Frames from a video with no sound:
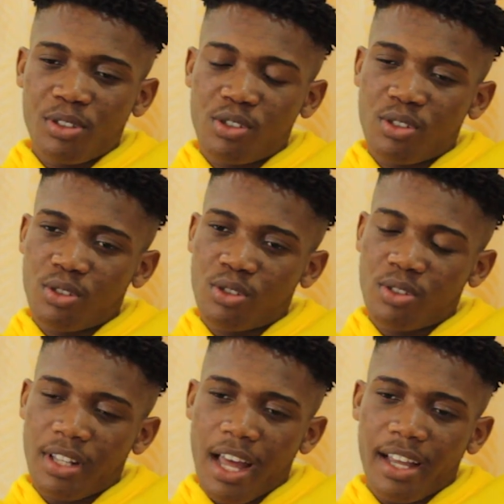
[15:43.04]
me
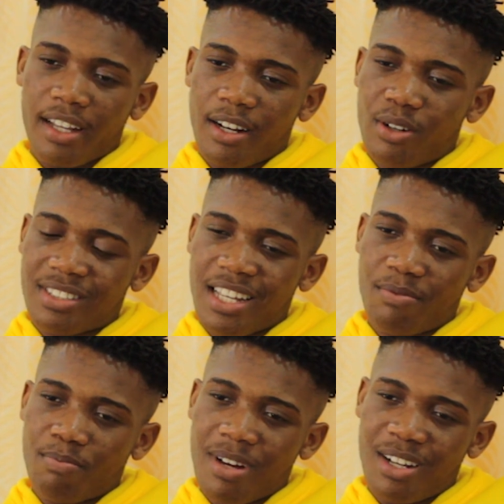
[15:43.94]
like, and I was
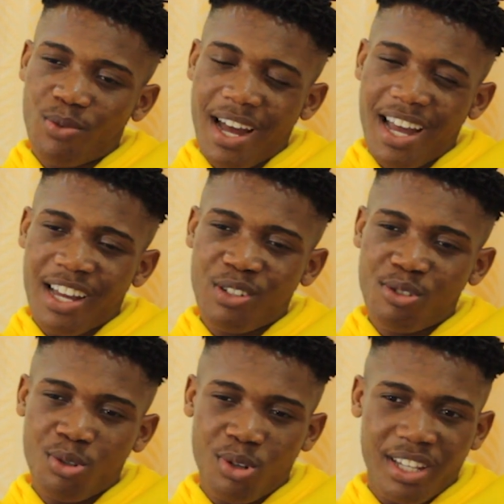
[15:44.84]
like, man, why are
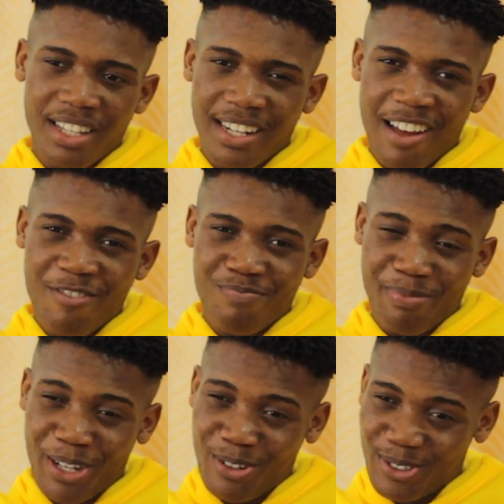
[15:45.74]
you joking? I've
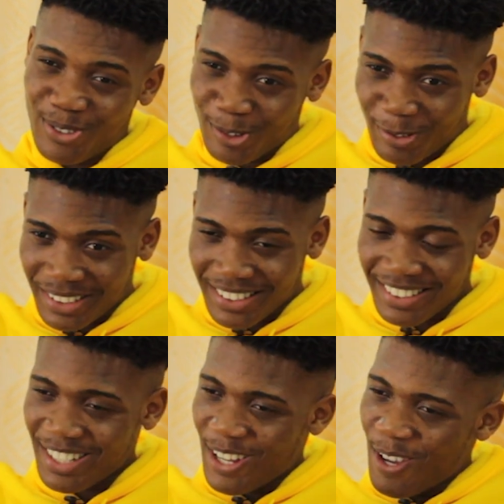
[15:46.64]
paid your school
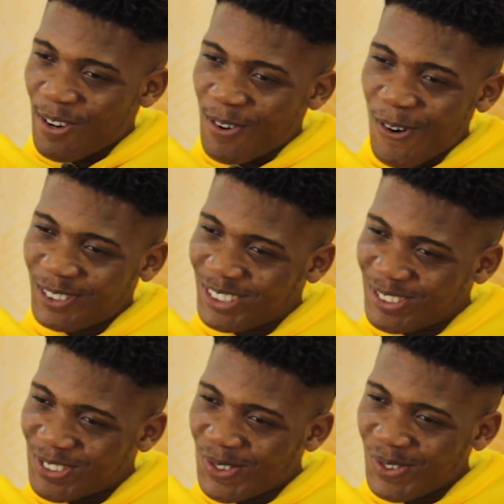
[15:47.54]
fees. Go
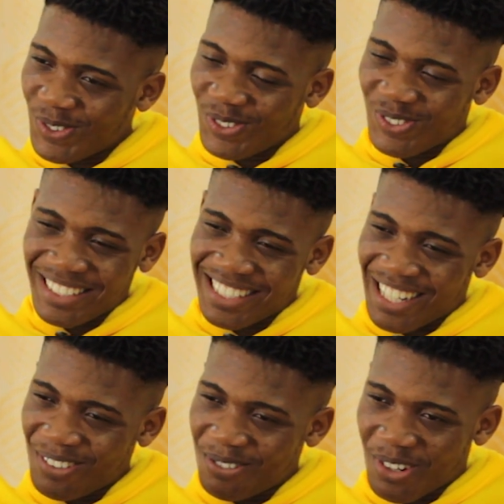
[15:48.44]
to school. What
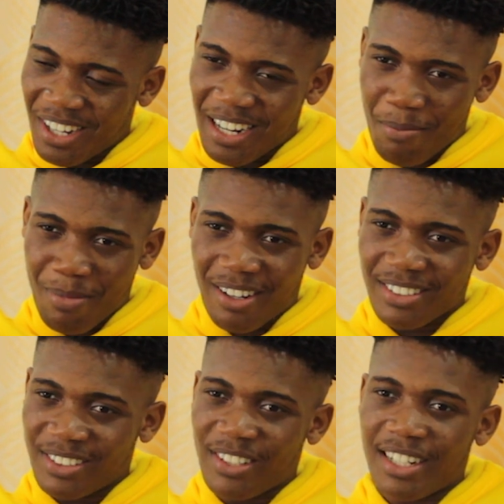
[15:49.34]
are you talking
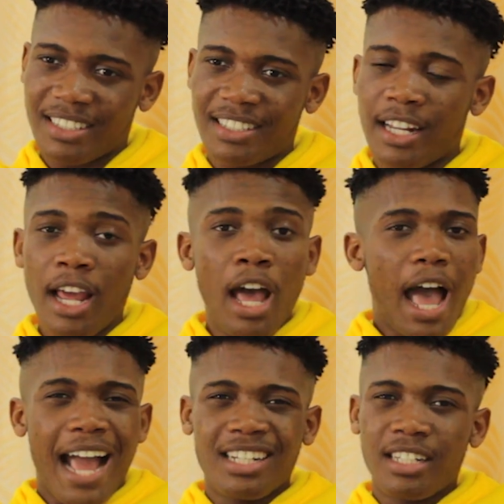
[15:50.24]
about? You understand?
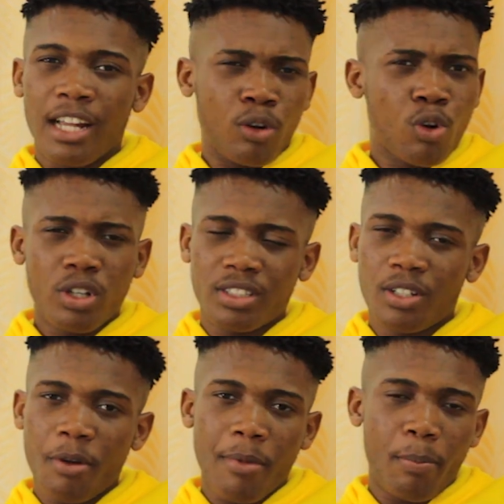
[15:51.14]
I did,
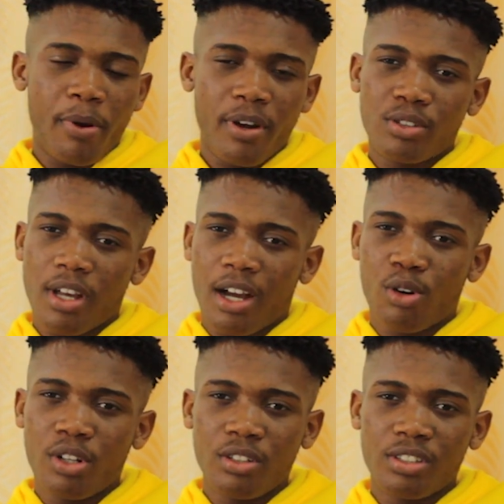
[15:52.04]
because the way my parents were,
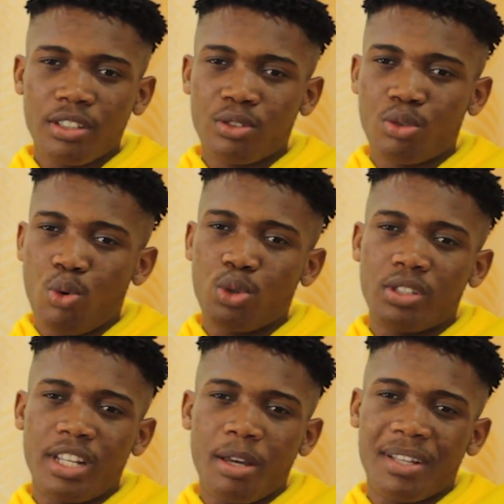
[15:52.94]
I couldn't just
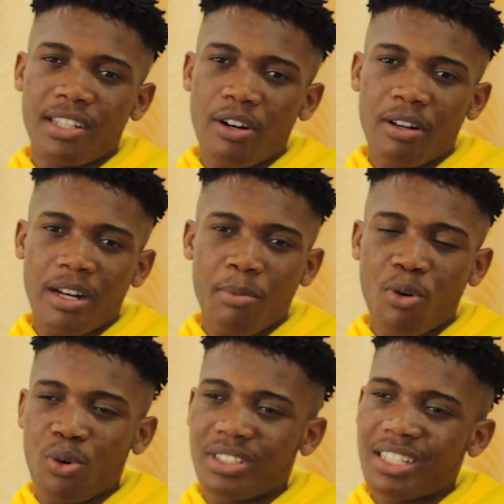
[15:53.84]
go to them and tell
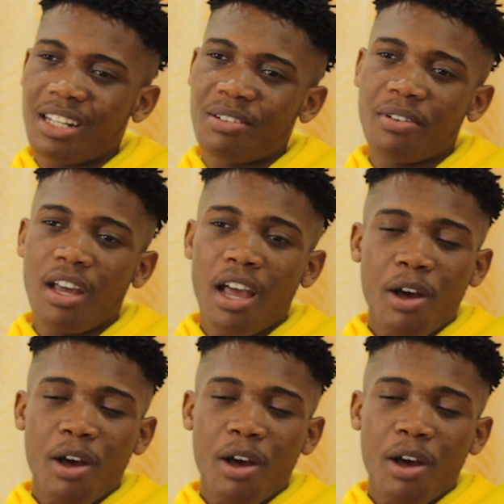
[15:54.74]
them, oh, Charlie,